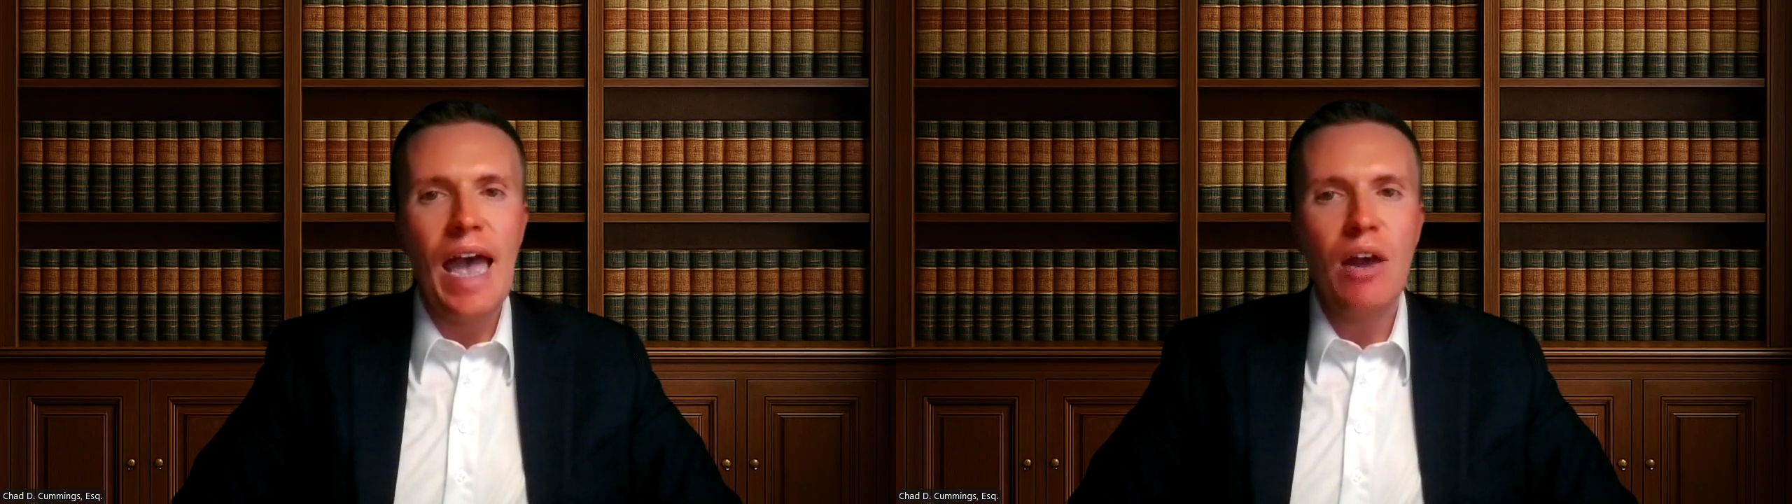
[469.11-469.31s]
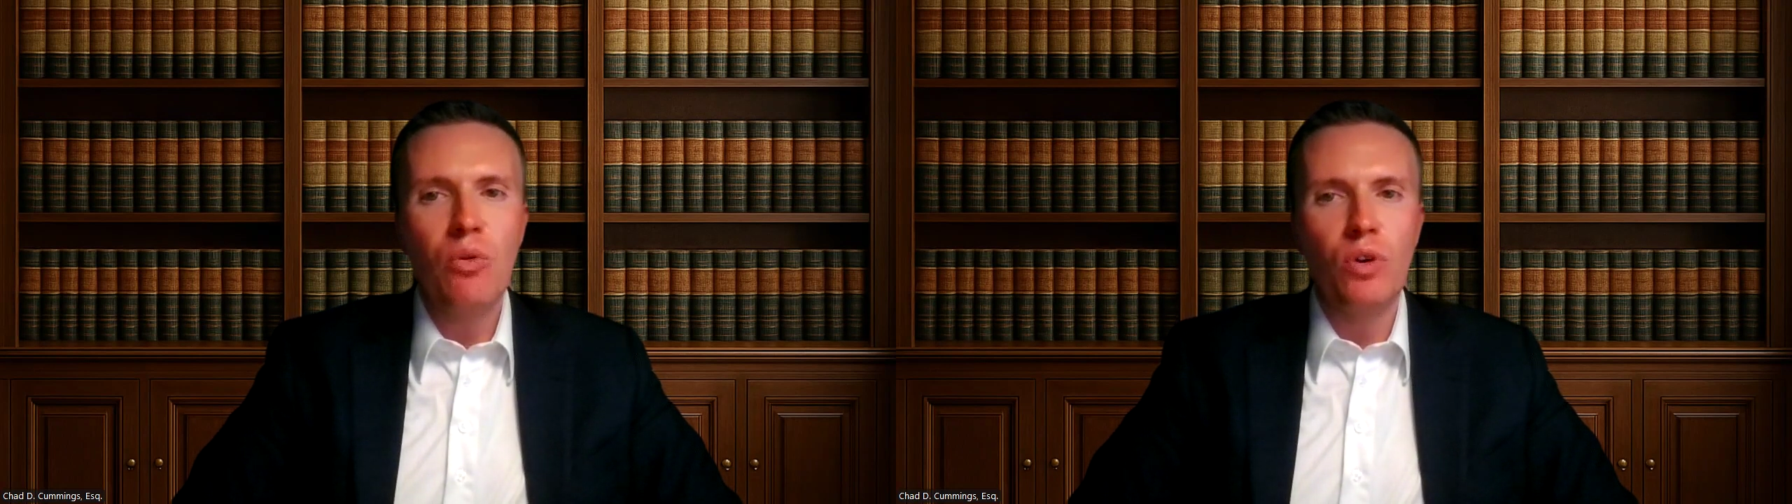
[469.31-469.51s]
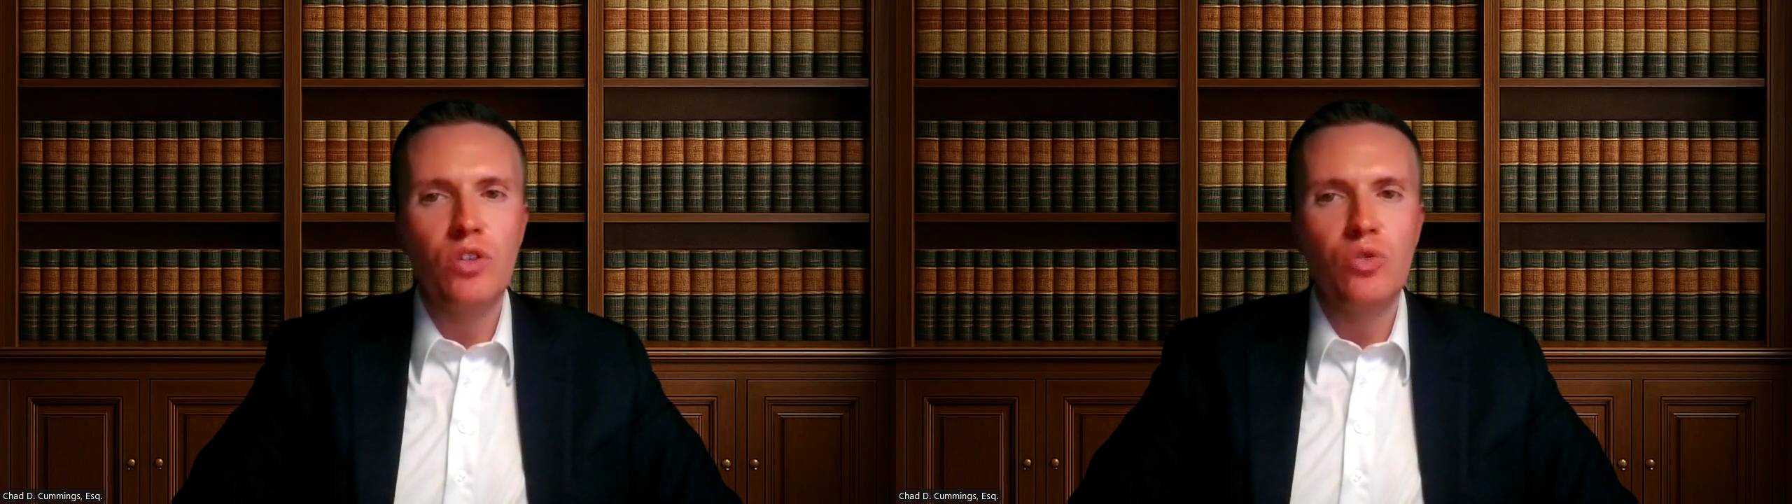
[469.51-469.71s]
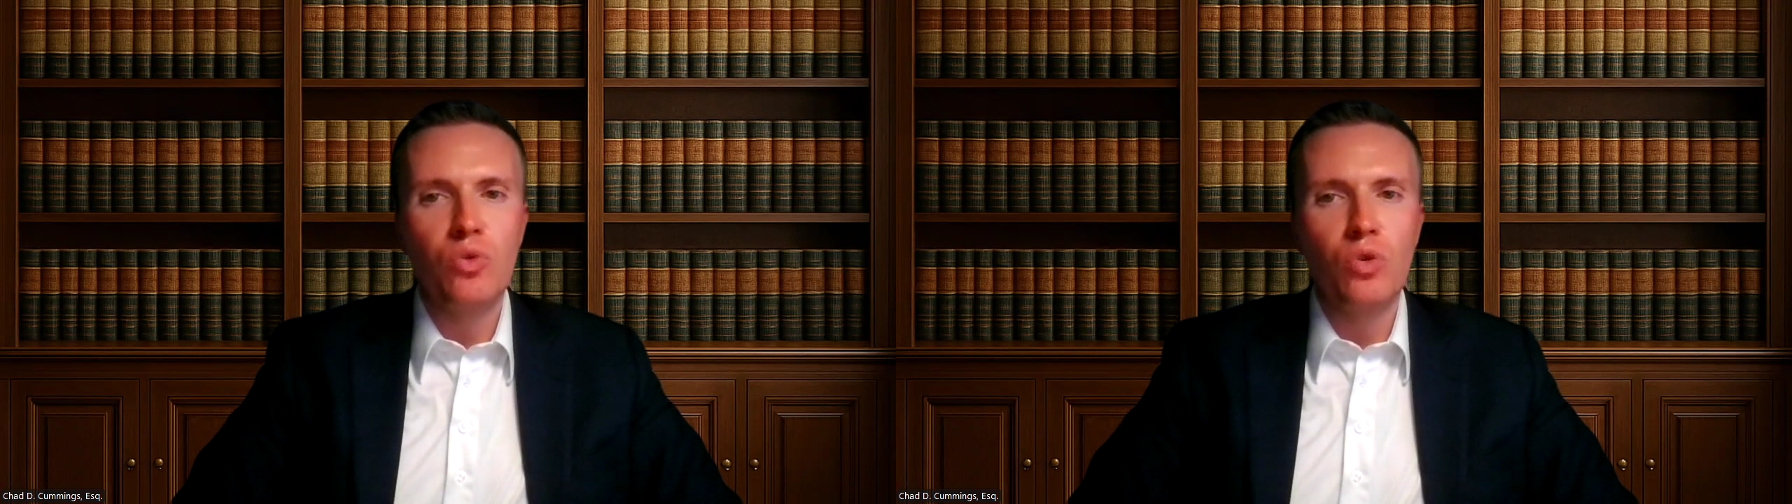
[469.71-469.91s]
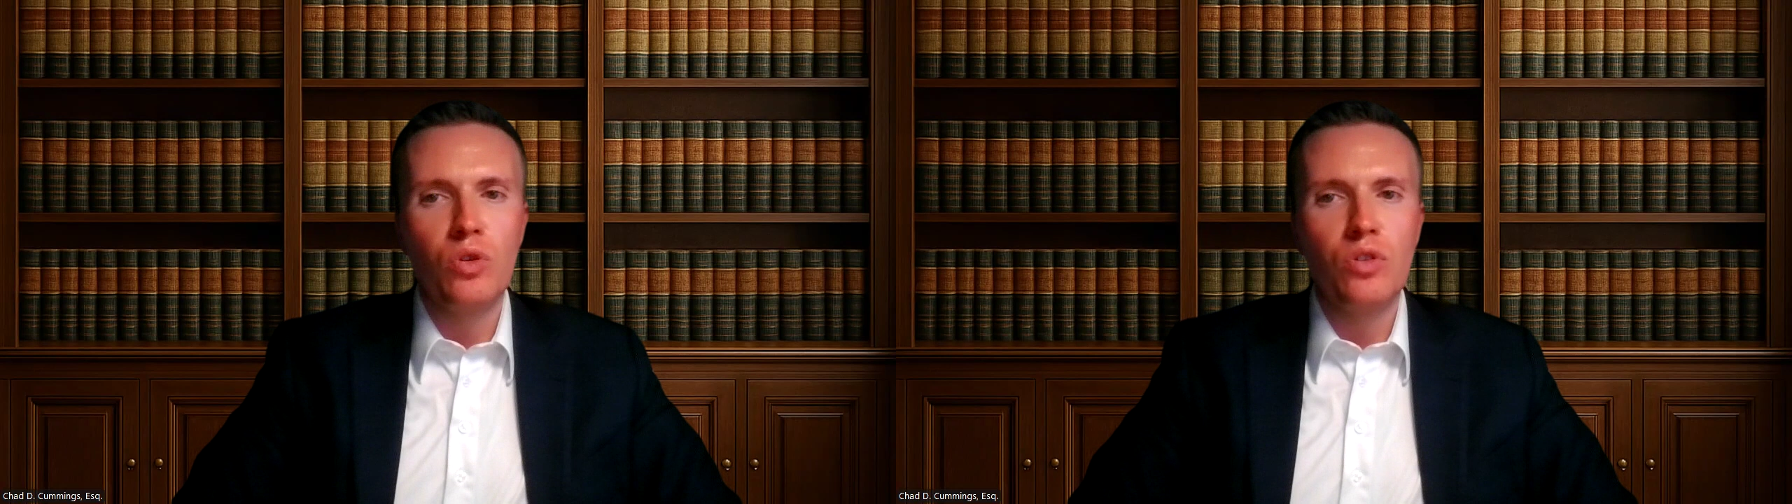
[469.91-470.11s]
at risk
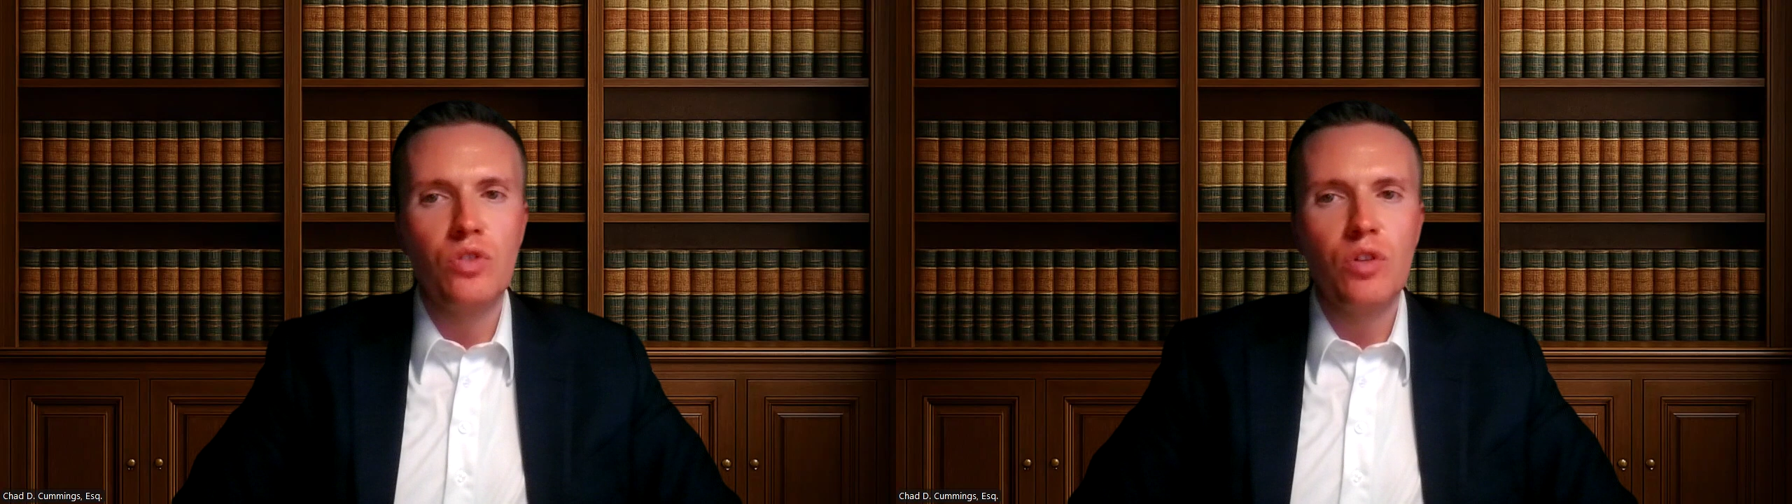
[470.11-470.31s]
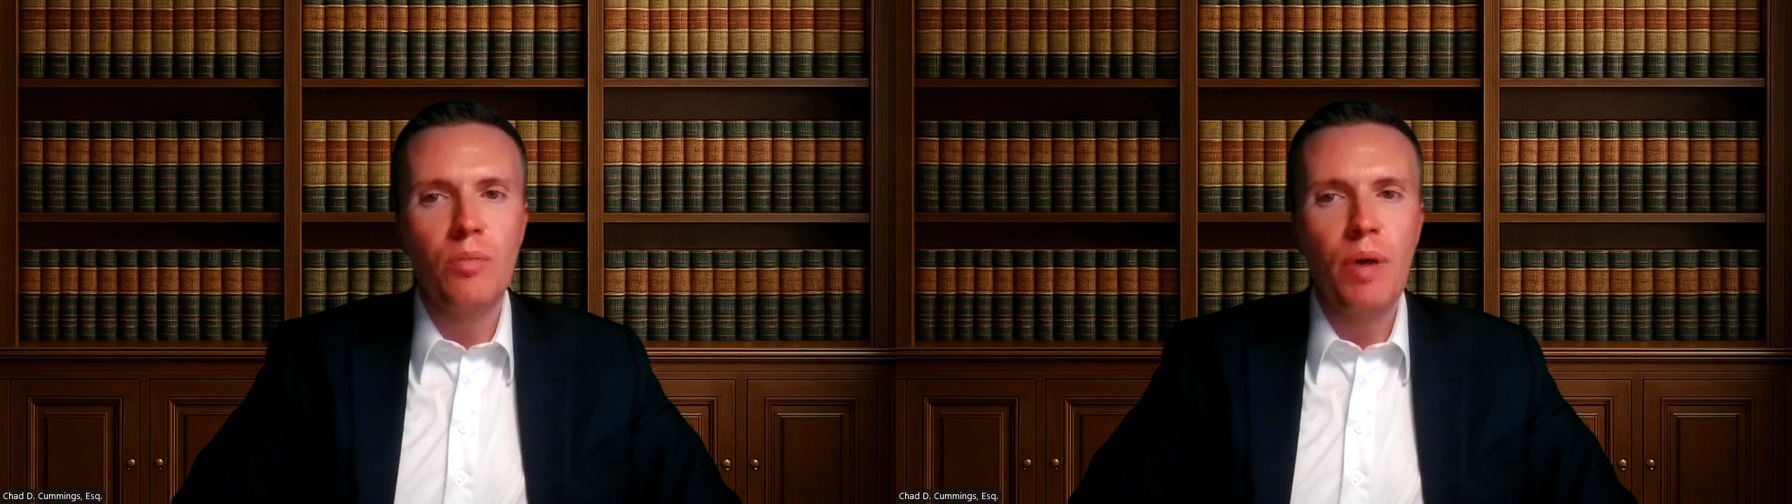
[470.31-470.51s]
rules,